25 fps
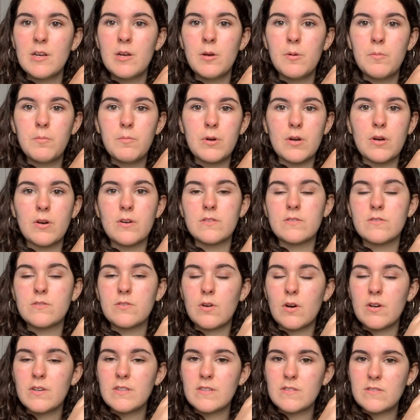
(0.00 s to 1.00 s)
because
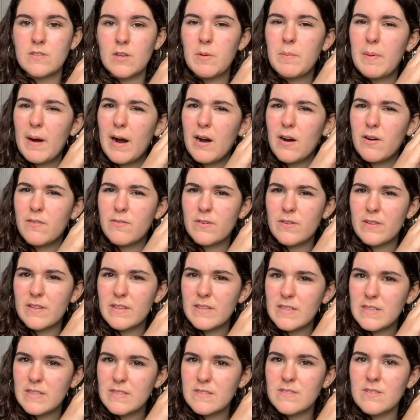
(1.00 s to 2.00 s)
God is so powerful and
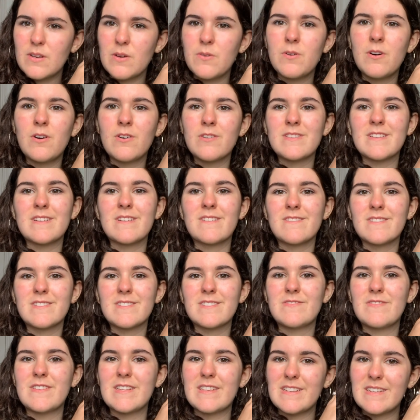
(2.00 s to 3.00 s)
he's so holding on
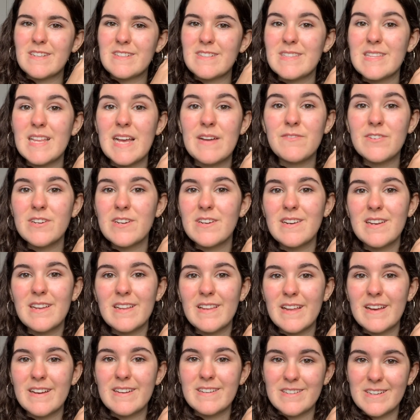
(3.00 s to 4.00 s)
to me that he's never going to
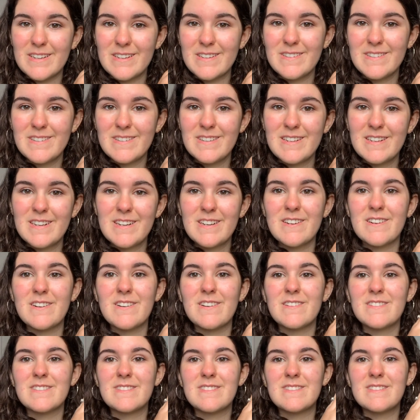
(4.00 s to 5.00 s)
let go,
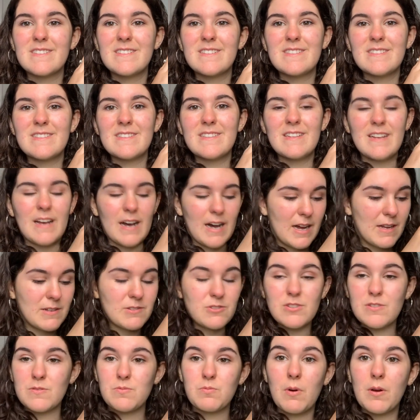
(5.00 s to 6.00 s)
because I
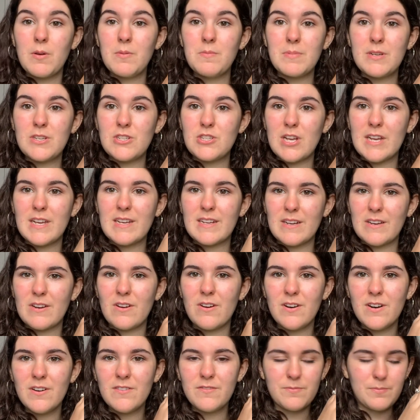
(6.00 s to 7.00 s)
just won't be shaken
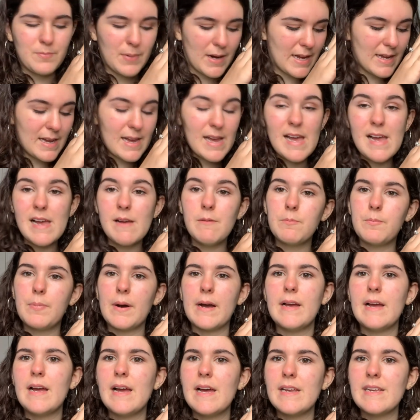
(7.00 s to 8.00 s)
off by
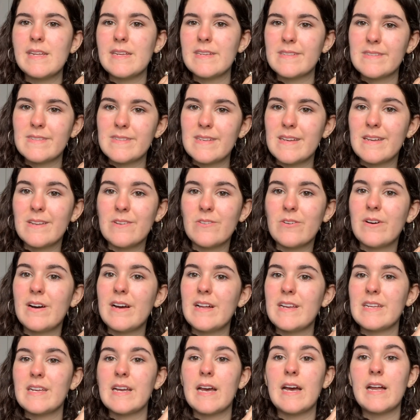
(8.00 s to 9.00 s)
any sin or
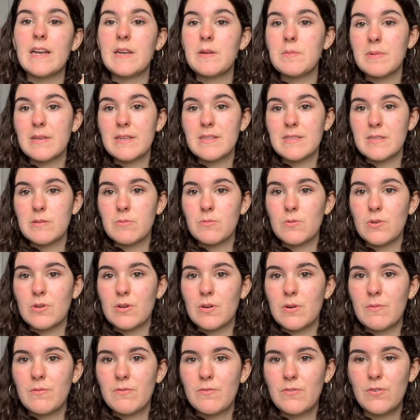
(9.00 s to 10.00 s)
any enemies that will
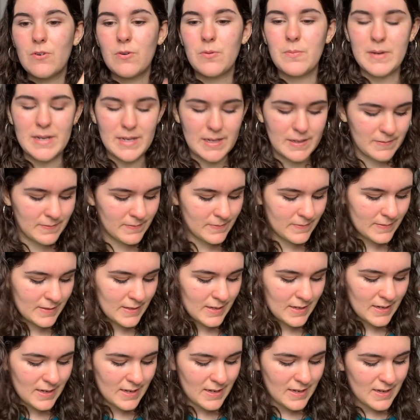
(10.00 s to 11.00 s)
come for me.
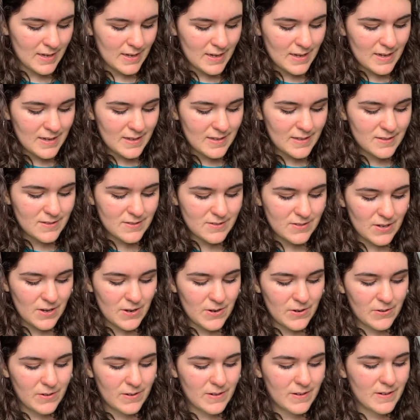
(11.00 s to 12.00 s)

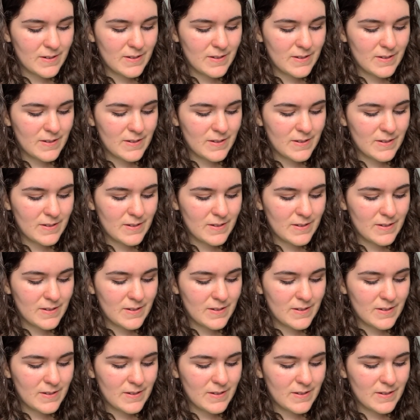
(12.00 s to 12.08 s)
So